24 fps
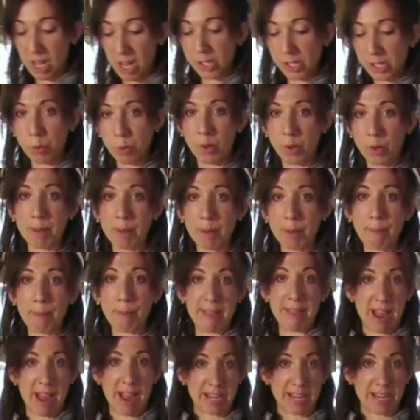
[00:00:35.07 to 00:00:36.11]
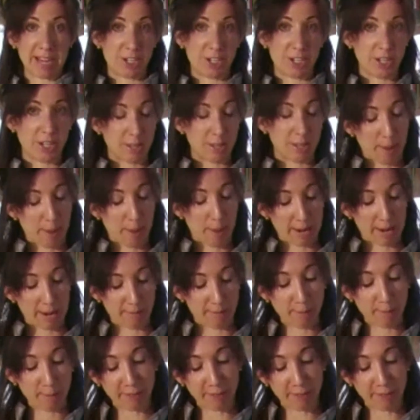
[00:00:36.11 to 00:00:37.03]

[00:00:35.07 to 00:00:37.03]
So we'll combine that into the bottom